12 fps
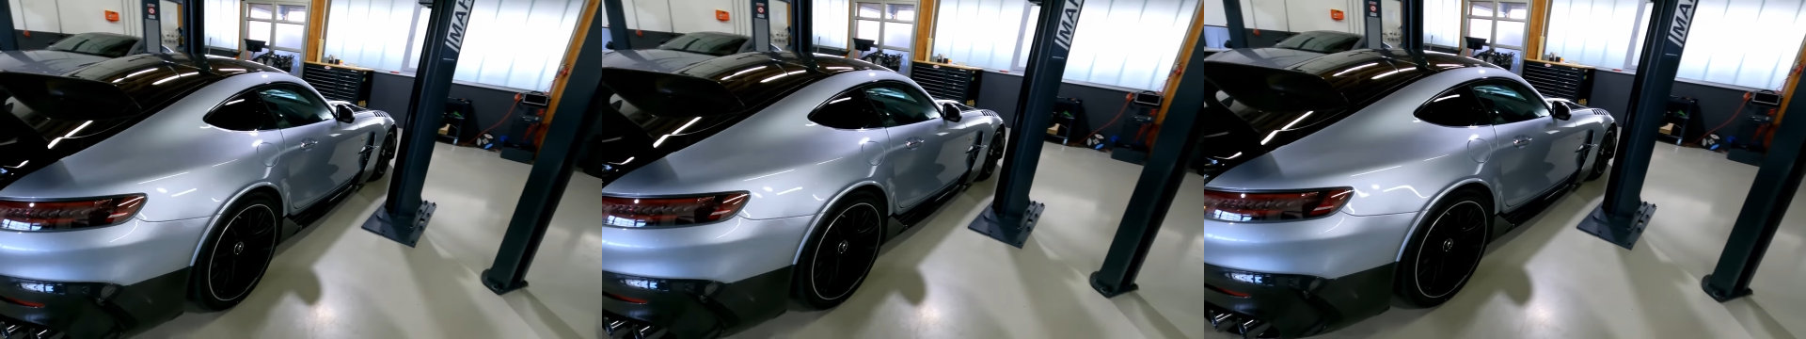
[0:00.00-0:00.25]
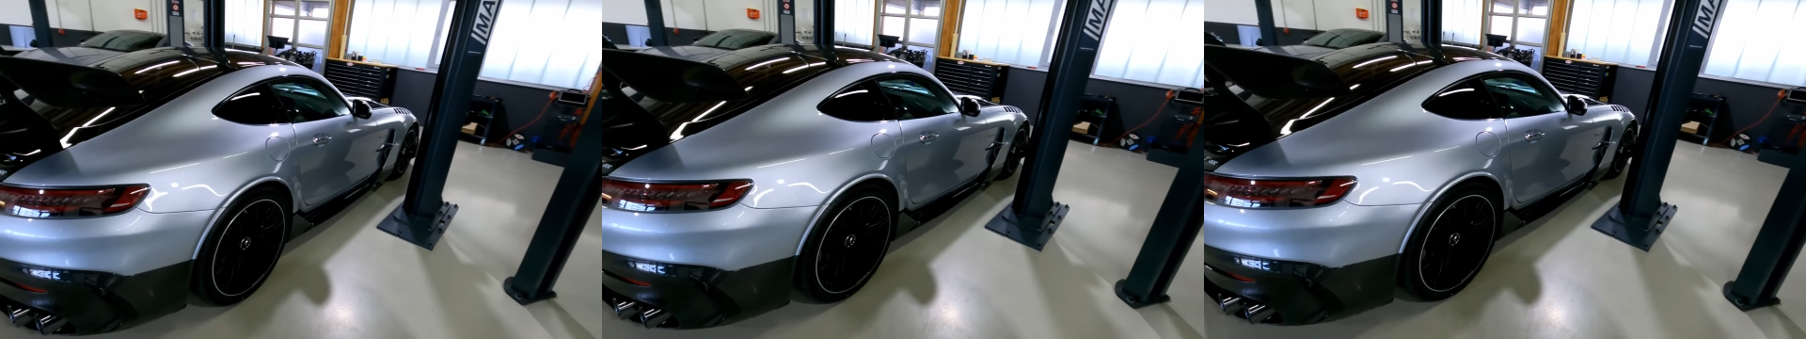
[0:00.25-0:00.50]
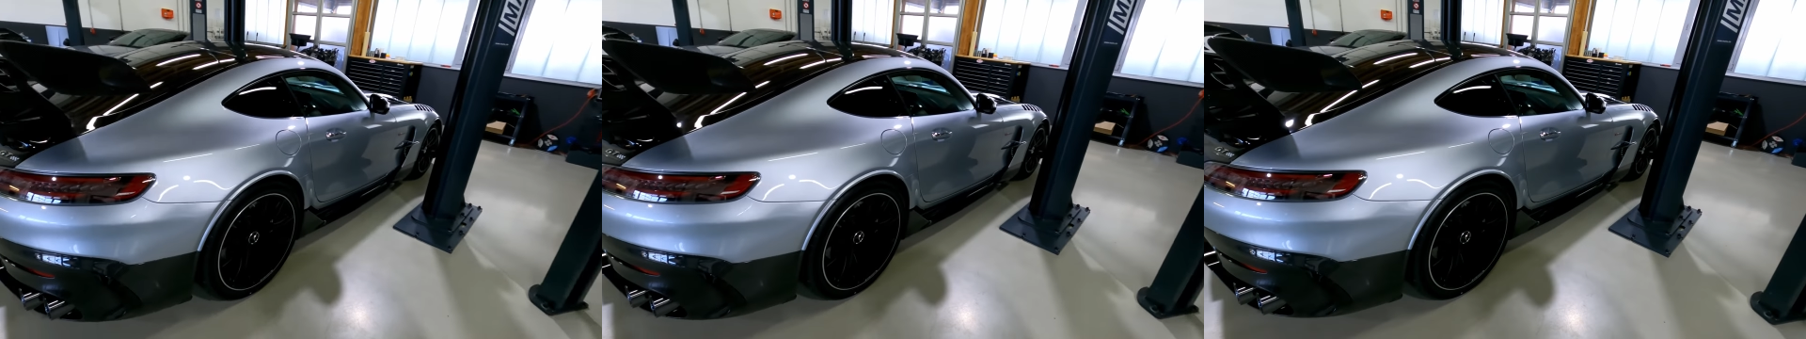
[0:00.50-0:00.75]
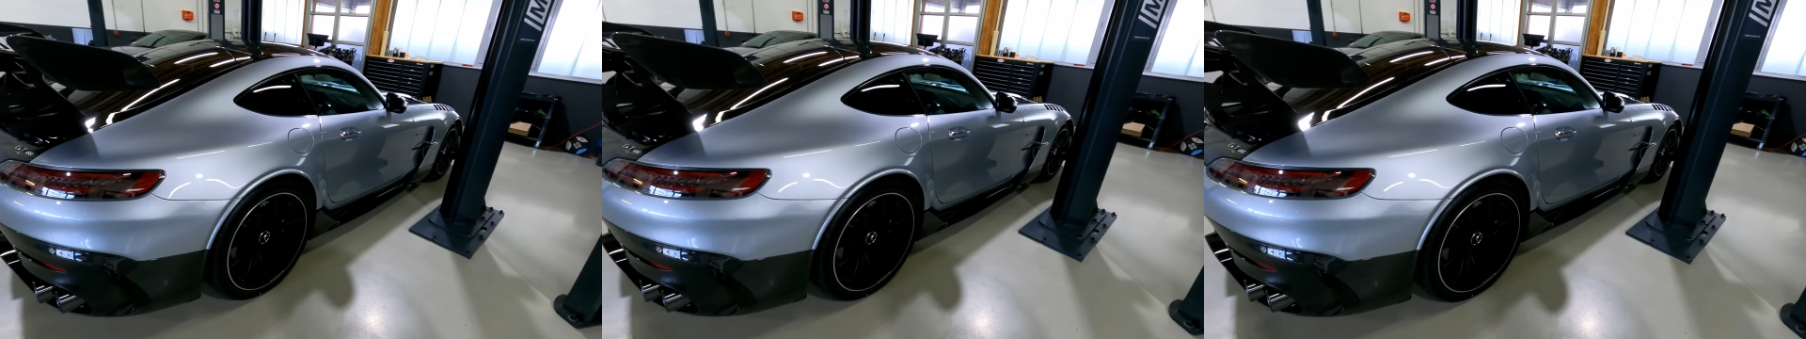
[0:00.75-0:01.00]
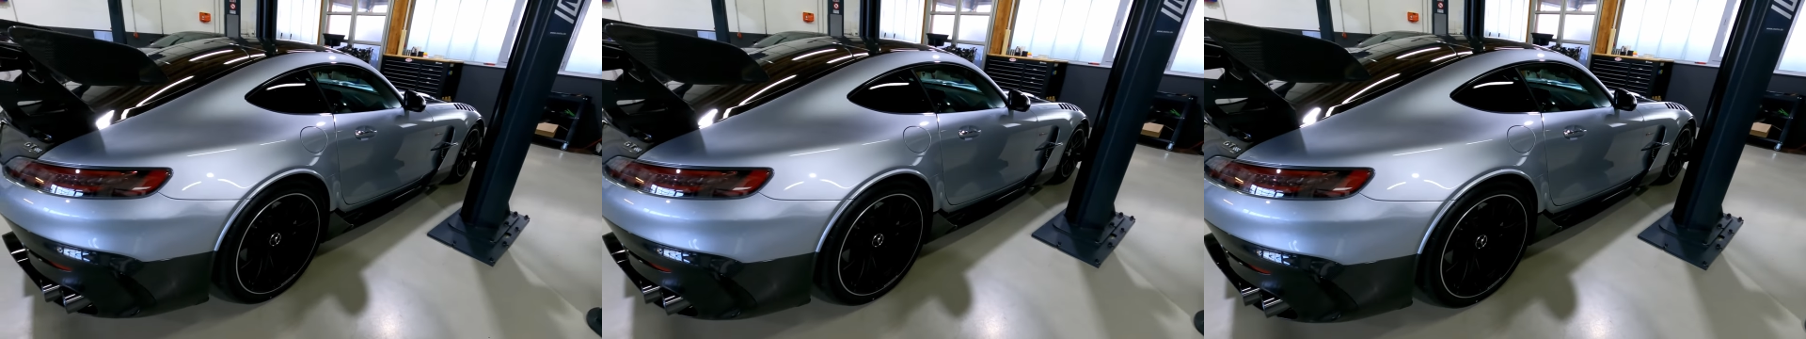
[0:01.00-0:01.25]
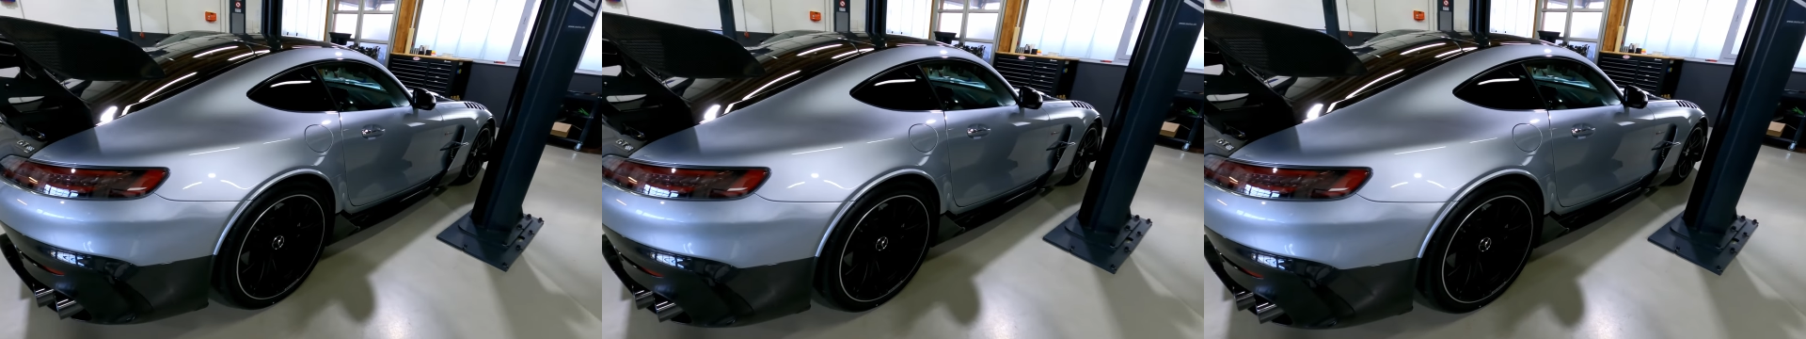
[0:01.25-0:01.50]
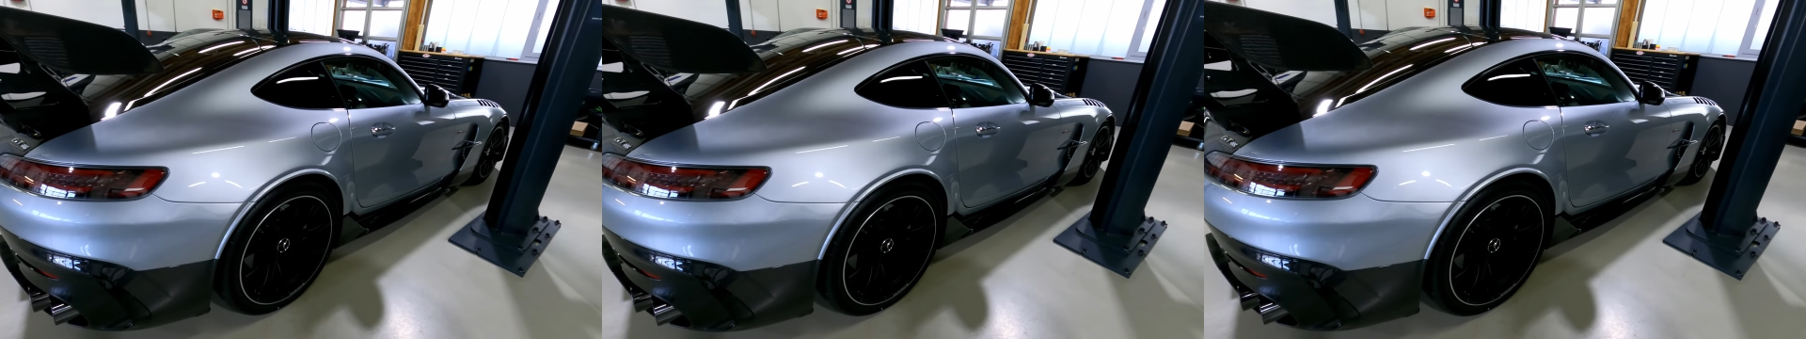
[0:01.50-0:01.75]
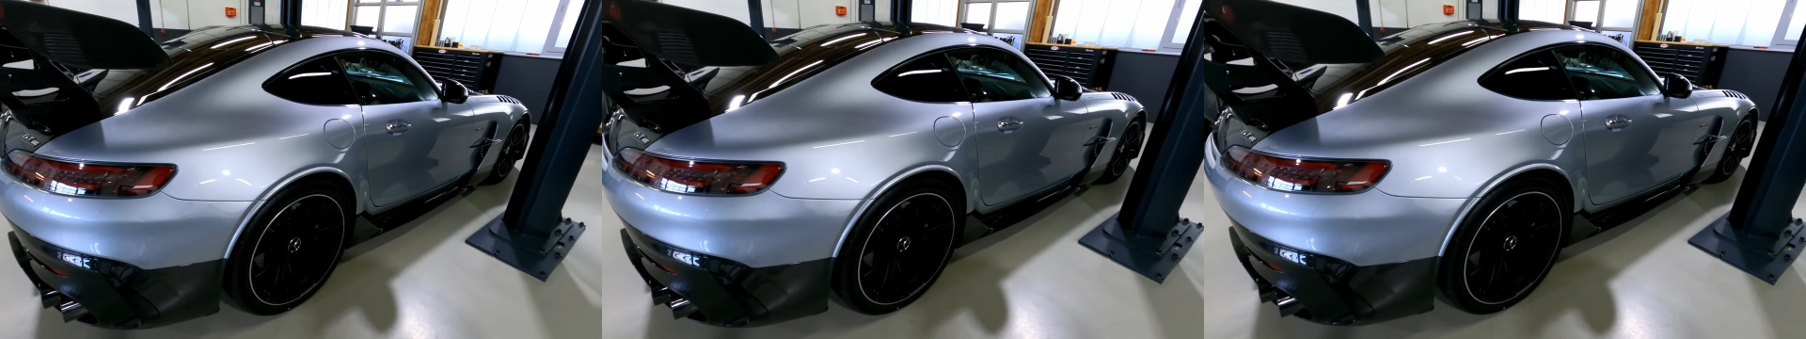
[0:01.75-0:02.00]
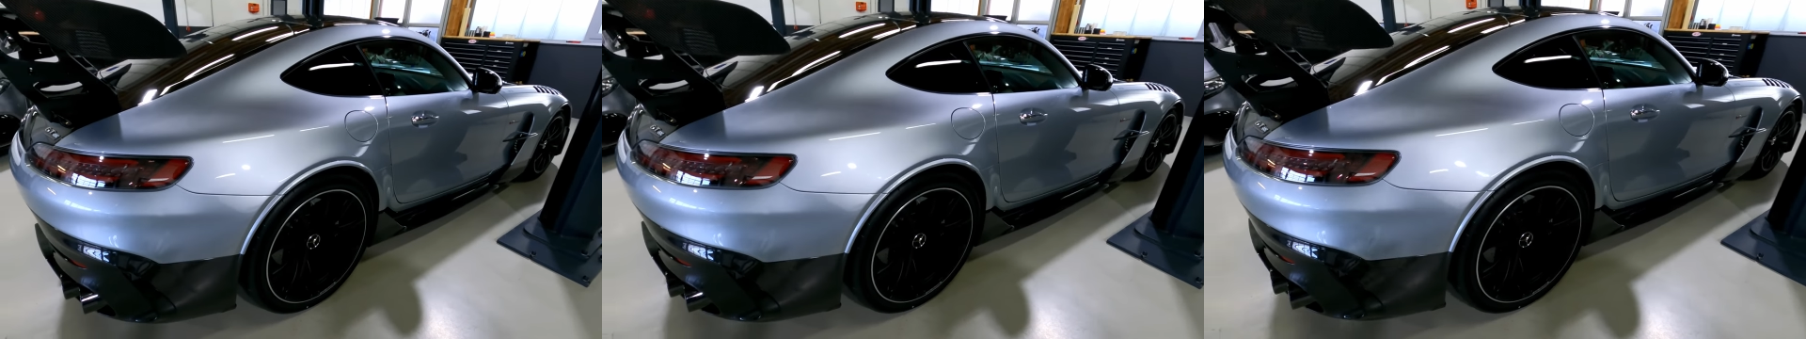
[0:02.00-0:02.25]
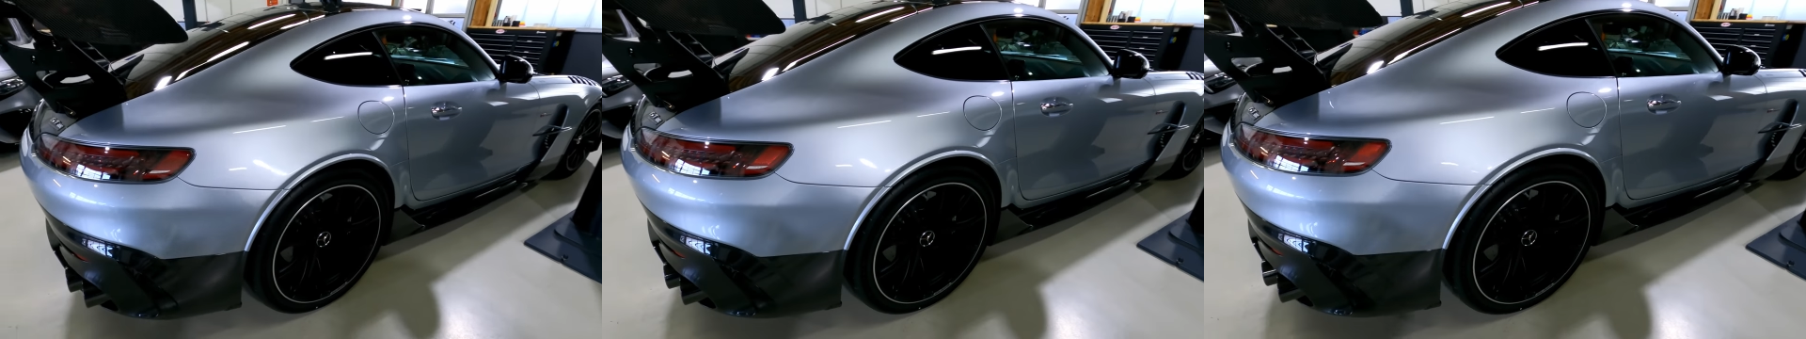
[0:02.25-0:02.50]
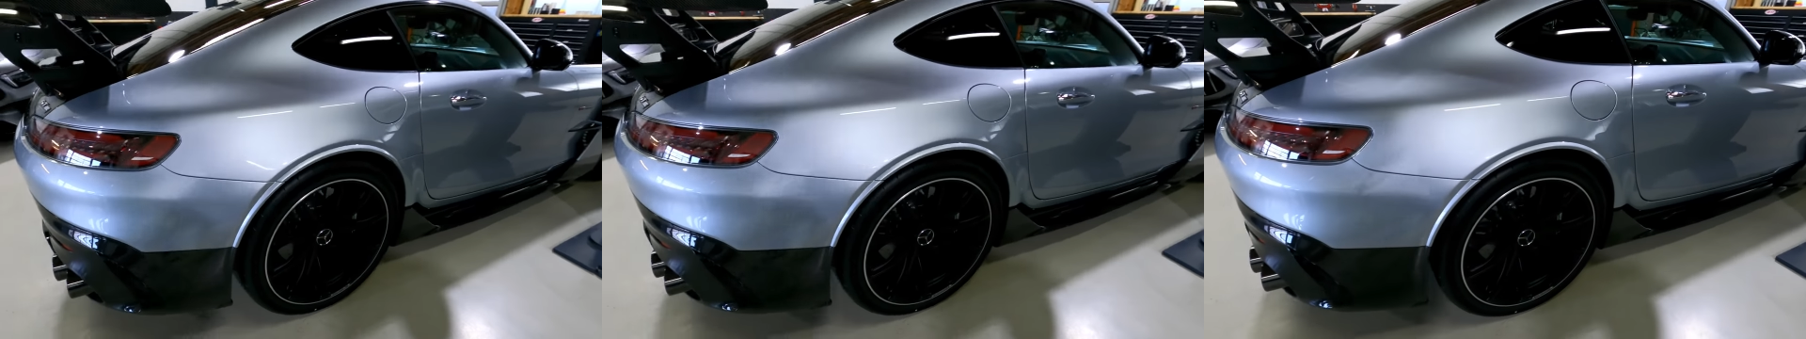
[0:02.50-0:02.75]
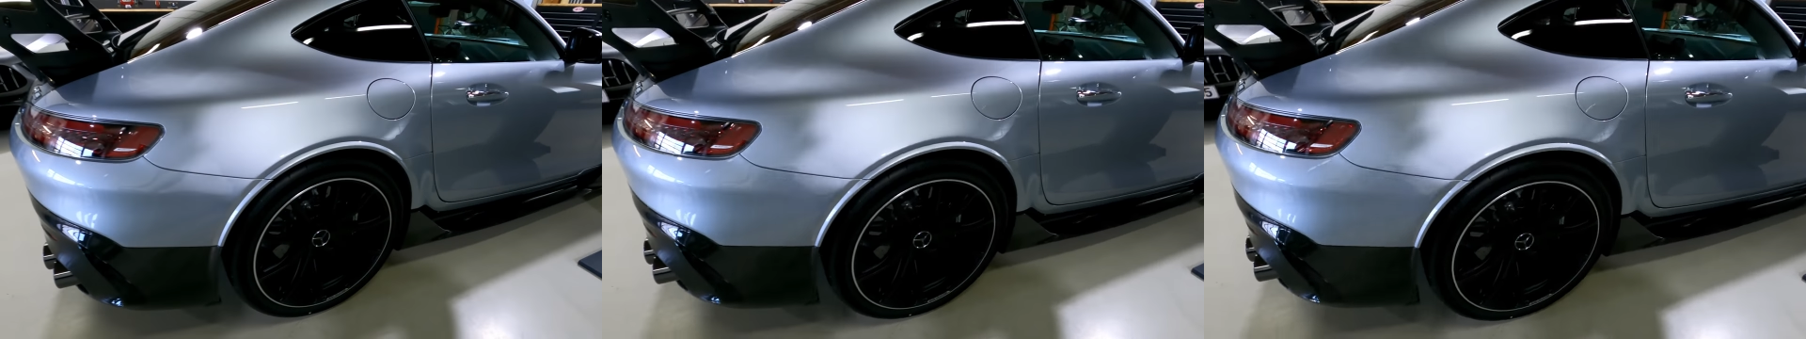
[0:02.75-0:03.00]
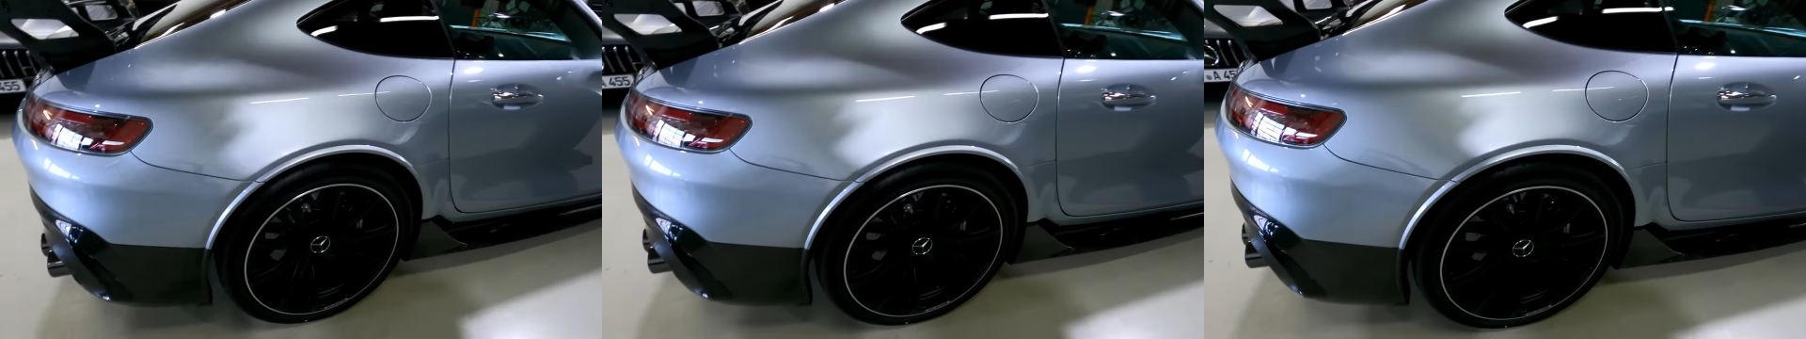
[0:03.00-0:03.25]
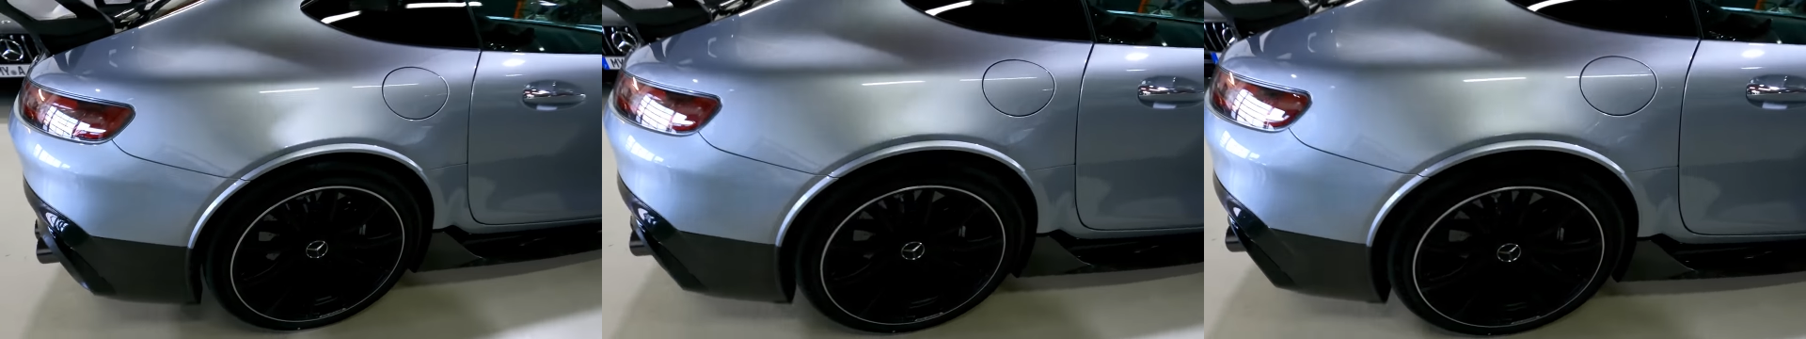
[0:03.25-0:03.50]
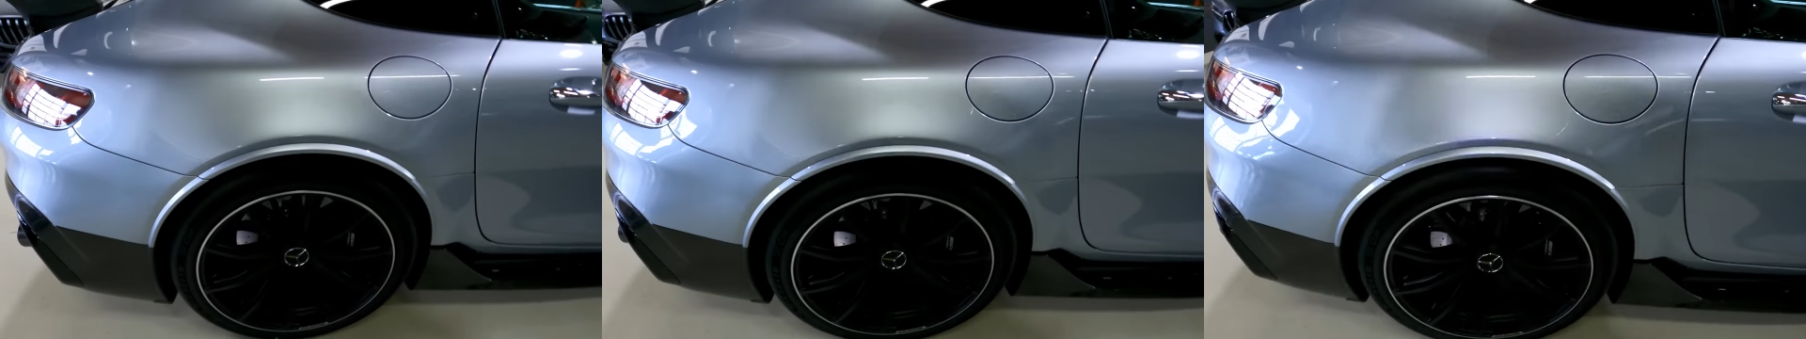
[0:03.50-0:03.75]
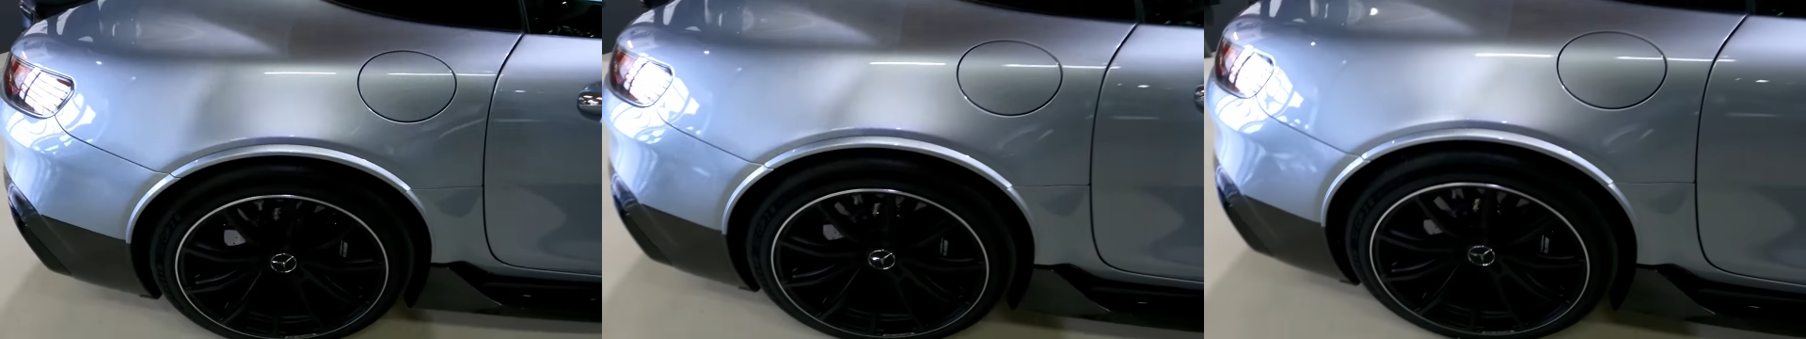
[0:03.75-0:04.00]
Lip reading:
No face is visible, so there are no lips to read.